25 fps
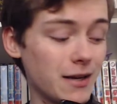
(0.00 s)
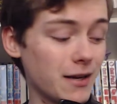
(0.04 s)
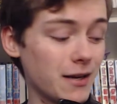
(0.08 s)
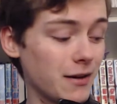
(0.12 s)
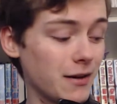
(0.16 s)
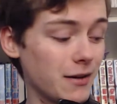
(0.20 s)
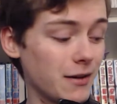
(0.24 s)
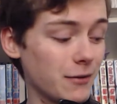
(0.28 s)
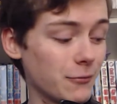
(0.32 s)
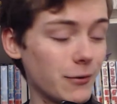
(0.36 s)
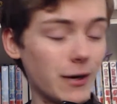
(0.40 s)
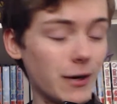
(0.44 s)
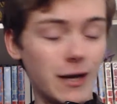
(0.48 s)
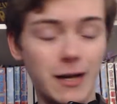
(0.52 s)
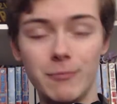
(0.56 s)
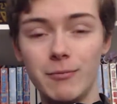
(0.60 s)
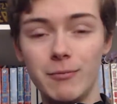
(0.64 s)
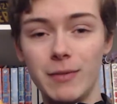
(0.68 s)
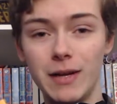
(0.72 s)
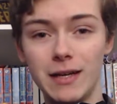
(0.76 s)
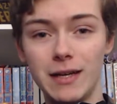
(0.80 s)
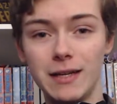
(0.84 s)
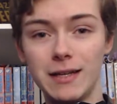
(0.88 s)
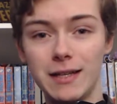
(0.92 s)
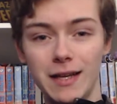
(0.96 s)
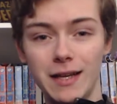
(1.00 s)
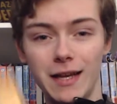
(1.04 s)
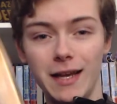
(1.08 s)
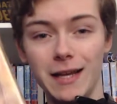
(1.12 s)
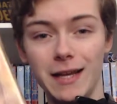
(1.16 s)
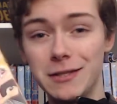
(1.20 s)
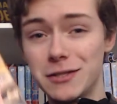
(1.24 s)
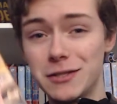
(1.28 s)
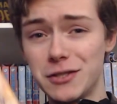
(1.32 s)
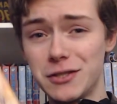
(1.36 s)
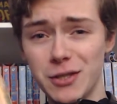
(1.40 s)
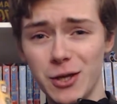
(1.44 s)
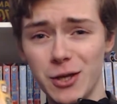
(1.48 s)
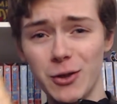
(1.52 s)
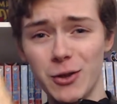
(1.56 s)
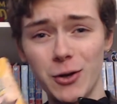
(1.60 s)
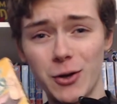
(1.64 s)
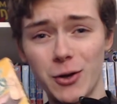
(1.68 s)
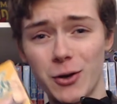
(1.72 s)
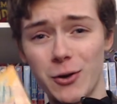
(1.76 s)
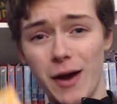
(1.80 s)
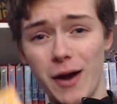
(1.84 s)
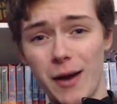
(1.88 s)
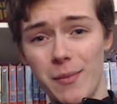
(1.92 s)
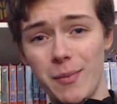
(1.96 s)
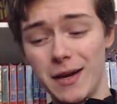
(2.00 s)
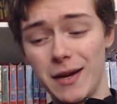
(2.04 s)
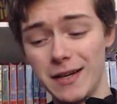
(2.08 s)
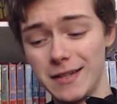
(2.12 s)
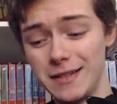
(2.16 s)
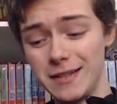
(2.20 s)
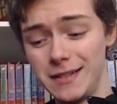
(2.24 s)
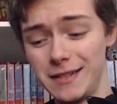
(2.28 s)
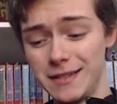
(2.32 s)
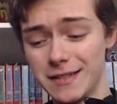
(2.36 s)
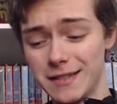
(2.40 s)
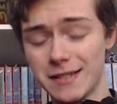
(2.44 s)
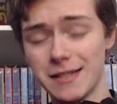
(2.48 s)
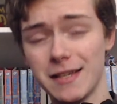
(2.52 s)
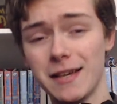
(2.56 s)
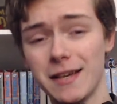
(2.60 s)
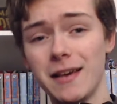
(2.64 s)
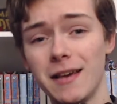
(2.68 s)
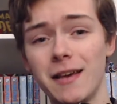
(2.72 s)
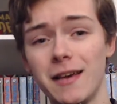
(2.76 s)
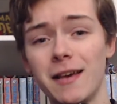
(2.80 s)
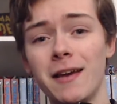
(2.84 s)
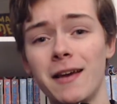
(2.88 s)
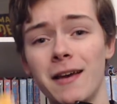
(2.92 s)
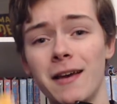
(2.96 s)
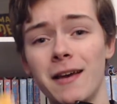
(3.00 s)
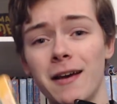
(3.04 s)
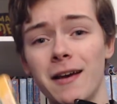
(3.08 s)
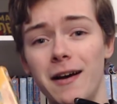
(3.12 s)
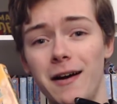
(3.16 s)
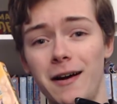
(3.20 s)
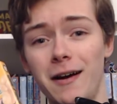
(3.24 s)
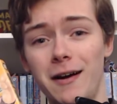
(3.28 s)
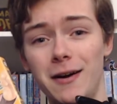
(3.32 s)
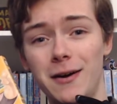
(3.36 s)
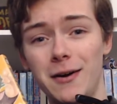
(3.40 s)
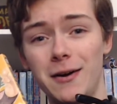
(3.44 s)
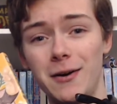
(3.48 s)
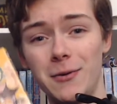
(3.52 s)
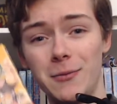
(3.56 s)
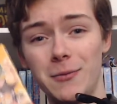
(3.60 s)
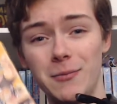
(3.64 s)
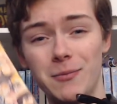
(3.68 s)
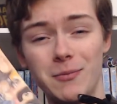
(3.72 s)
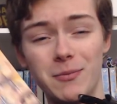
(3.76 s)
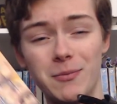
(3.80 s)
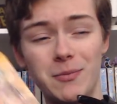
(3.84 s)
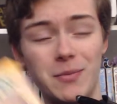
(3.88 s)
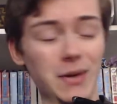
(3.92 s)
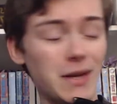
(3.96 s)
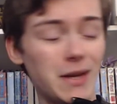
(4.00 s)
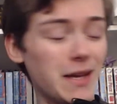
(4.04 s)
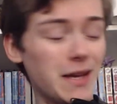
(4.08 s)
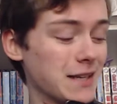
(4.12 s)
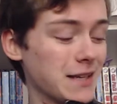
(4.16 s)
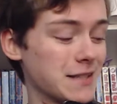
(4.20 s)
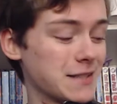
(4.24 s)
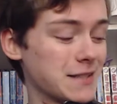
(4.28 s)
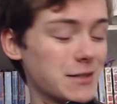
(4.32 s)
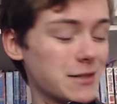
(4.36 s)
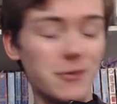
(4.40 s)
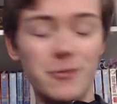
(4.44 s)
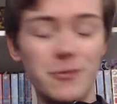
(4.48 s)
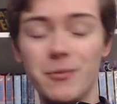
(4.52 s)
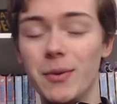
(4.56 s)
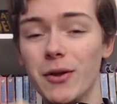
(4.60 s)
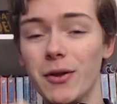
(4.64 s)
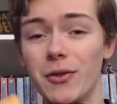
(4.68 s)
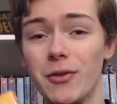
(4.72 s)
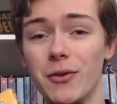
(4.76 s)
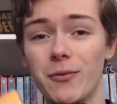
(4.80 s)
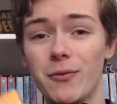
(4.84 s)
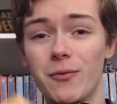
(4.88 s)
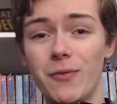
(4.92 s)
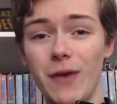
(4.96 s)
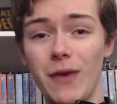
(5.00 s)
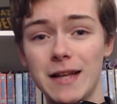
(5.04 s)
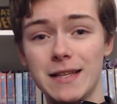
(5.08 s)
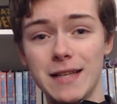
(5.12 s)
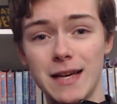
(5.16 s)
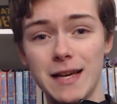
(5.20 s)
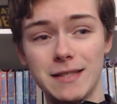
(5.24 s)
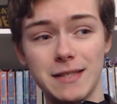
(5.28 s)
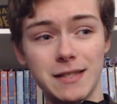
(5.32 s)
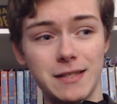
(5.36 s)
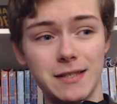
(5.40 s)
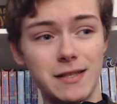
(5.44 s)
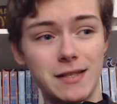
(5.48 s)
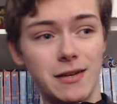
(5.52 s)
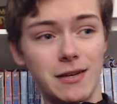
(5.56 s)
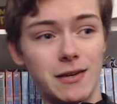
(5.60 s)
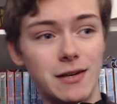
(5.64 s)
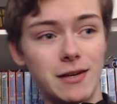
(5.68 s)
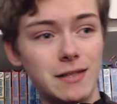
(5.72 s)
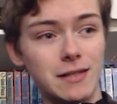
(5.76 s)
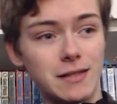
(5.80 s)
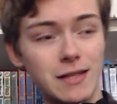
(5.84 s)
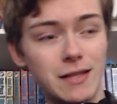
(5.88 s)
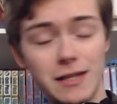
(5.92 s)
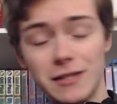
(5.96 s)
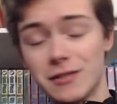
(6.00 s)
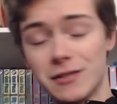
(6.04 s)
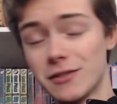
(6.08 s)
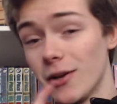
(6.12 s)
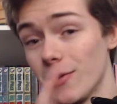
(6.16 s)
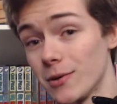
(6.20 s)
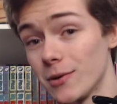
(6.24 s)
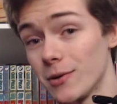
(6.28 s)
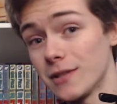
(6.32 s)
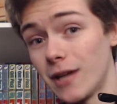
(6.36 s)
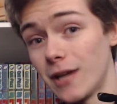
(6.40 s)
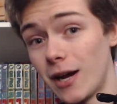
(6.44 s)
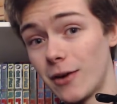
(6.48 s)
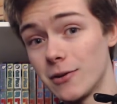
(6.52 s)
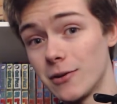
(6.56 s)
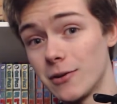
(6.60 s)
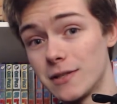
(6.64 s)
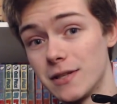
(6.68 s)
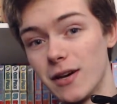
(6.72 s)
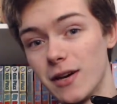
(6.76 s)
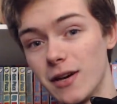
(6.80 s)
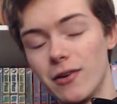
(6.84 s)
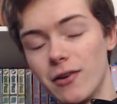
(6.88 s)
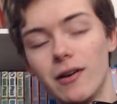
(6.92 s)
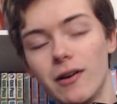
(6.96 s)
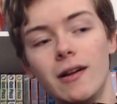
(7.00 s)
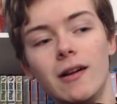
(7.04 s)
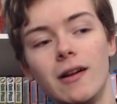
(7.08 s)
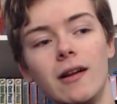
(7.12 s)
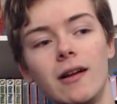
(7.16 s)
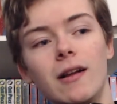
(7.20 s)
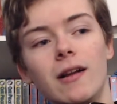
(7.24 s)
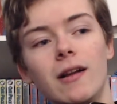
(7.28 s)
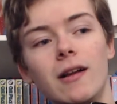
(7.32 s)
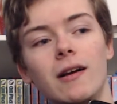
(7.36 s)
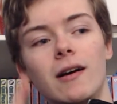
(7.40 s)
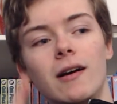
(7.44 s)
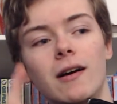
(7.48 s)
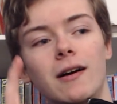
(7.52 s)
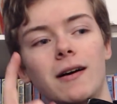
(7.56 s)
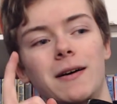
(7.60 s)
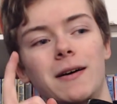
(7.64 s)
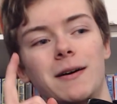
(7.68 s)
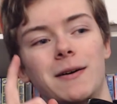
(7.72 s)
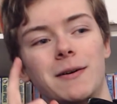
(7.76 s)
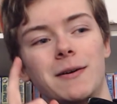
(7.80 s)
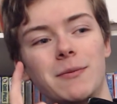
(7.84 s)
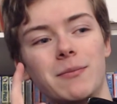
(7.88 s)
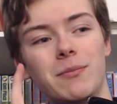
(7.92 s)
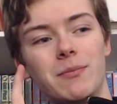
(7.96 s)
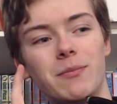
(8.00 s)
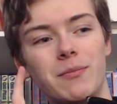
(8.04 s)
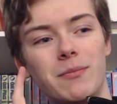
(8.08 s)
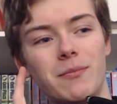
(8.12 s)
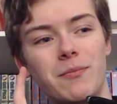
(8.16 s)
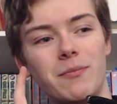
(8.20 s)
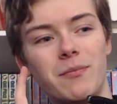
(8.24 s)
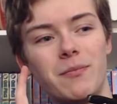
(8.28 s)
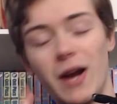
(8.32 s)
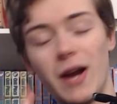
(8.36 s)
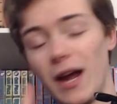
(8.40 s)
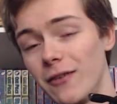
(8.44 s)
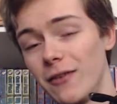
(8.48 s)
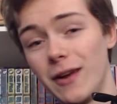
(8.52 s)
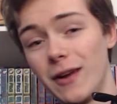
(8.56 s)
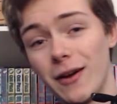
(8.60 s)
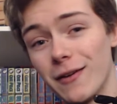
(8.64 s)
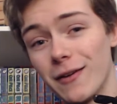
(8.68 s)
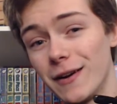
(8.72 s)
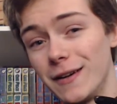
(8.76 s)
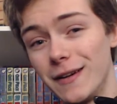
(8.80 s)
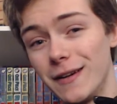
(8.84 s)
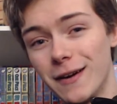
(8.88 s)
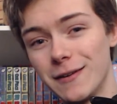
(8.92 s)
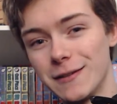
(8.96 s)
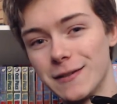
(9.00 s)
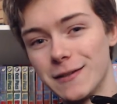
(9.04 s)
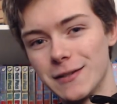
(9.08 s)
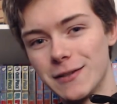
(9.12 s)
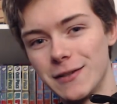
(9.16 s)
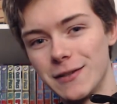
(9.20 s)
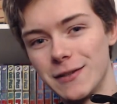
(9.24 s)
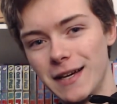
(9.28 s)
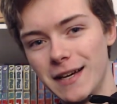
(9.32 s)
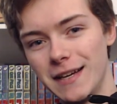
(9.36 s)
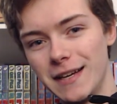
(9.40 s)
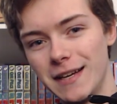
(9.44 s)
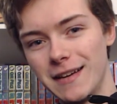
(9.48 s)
recommend and chill the crap out of these. But yes, they're both fantastic series, and so is Naruto. But I have not read Naruto yet.